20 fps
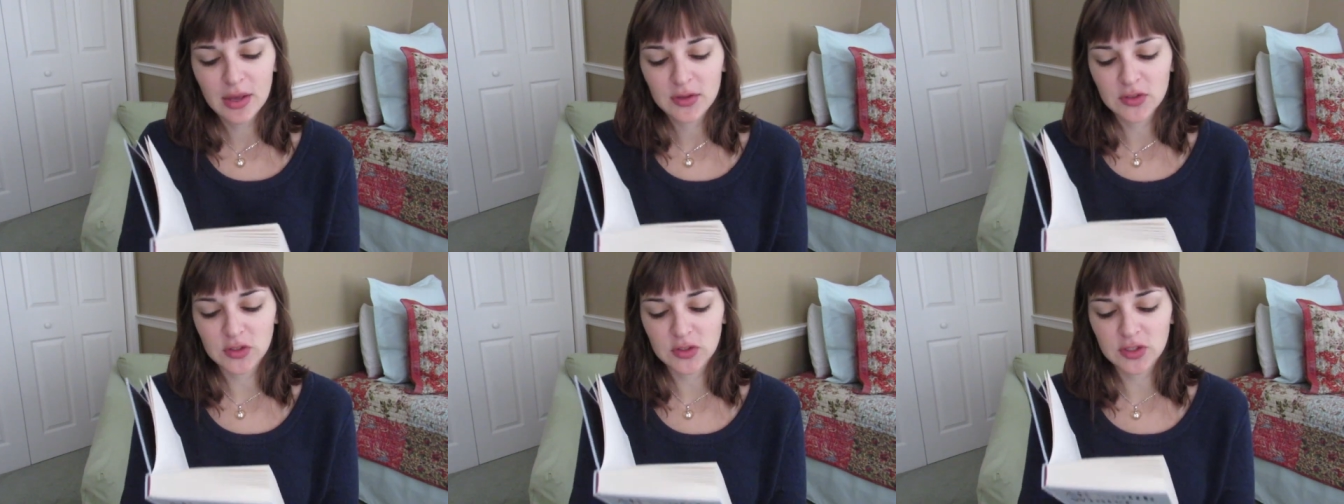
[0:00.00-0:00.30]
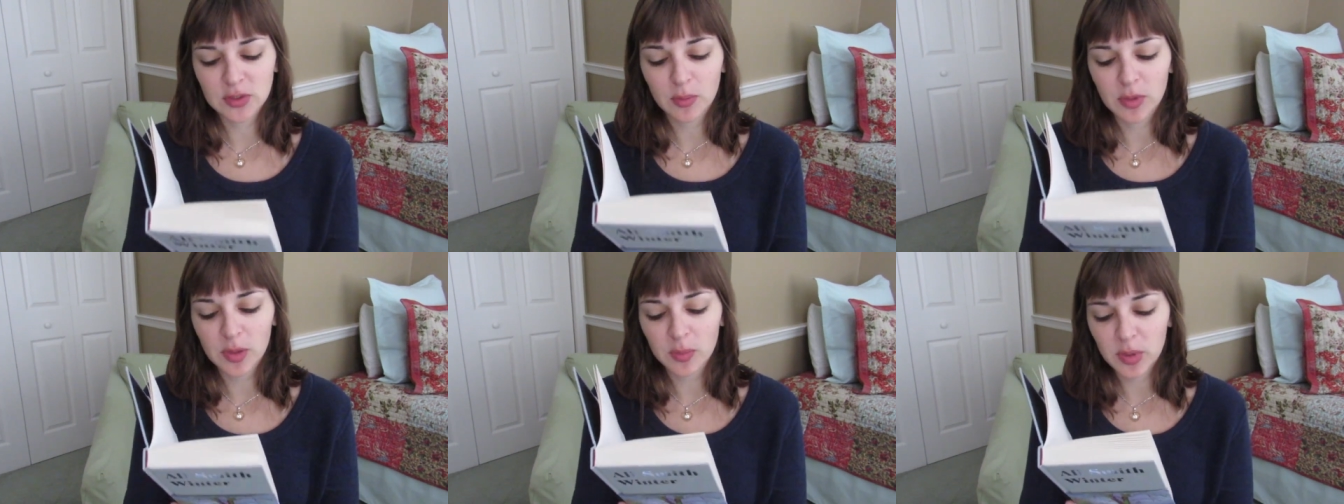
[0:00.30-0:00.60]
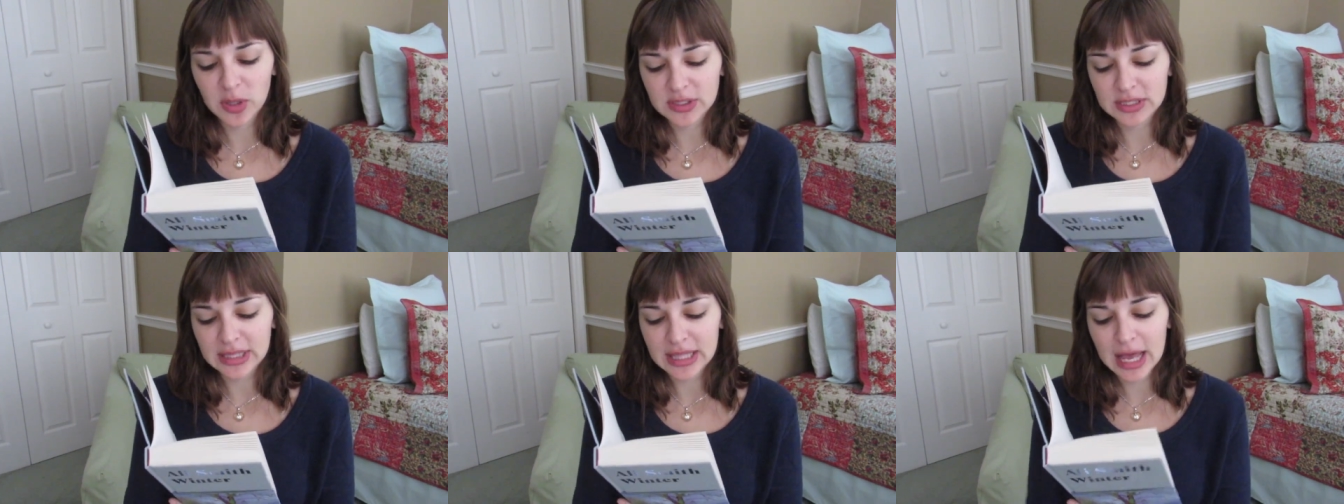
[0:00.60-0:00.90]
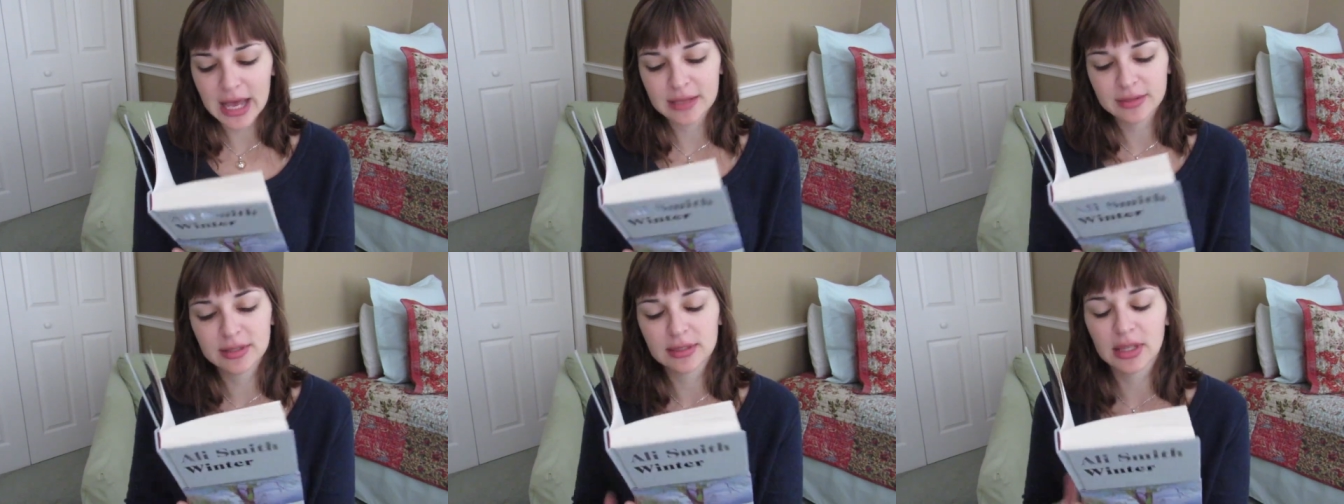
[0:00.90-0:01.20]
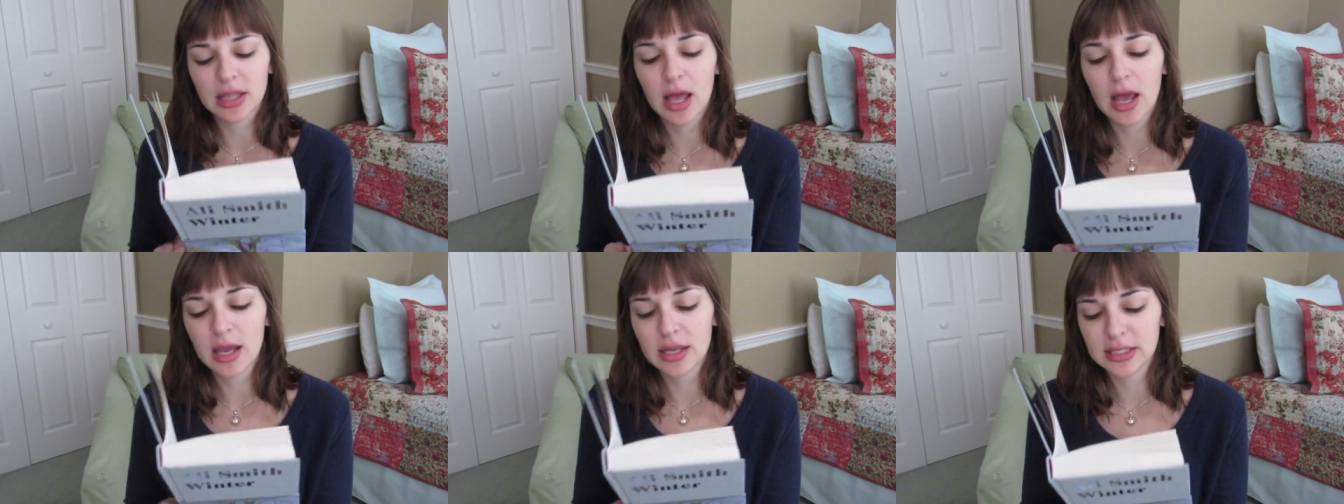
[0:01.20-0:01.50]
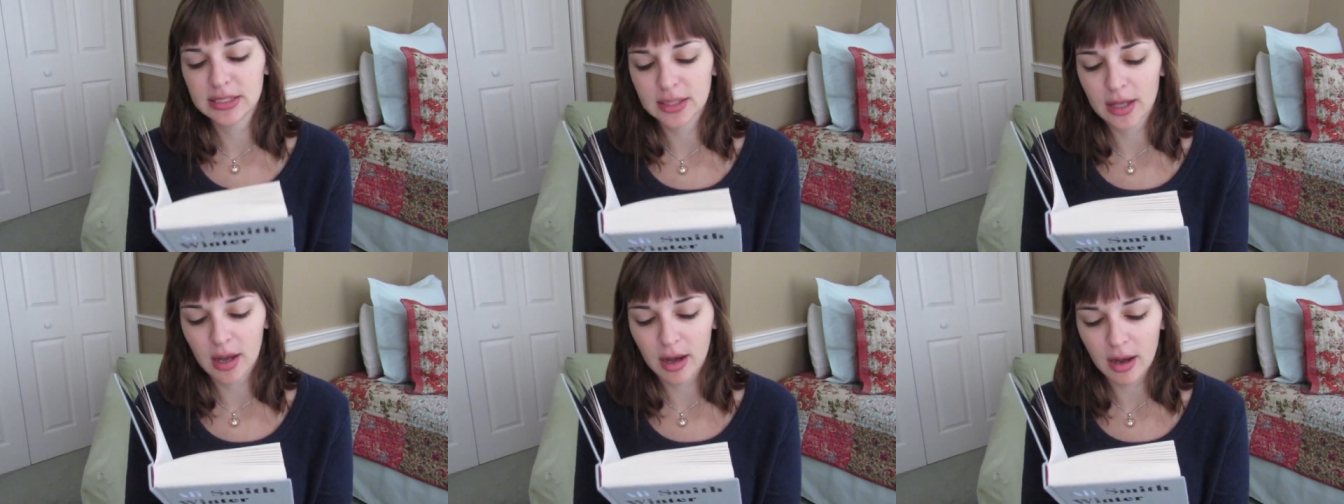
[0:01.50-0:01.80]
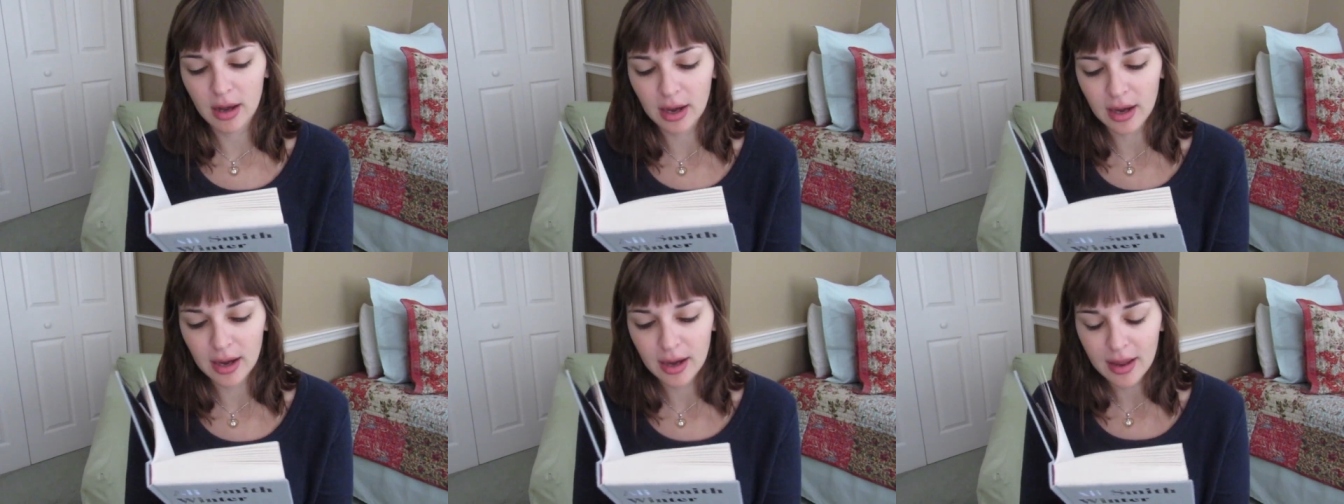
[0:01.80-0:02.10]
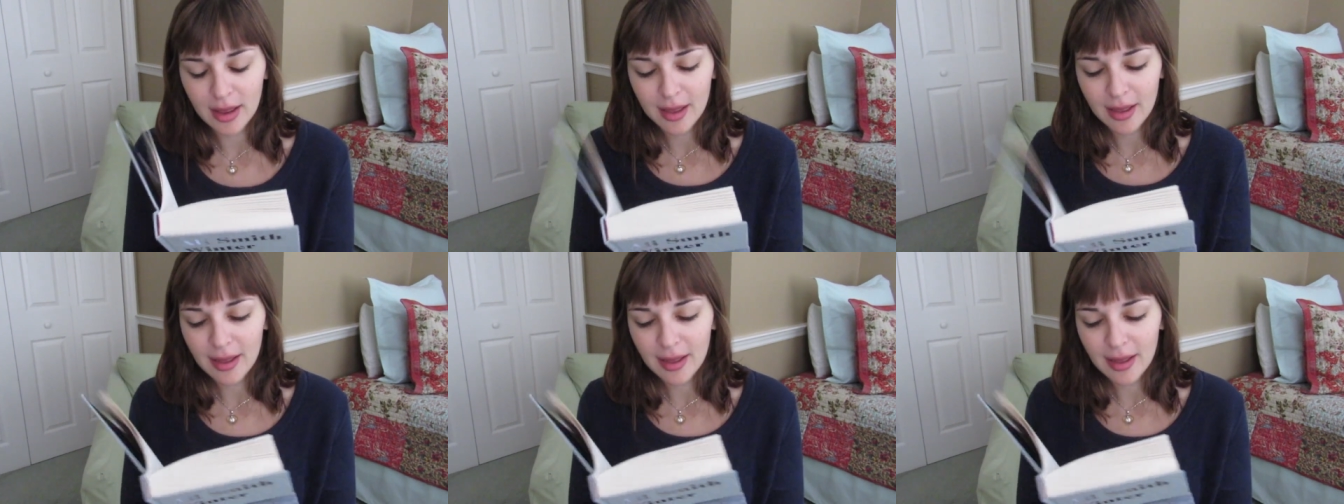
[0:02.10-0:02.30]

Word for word: So some of the book's last lines are,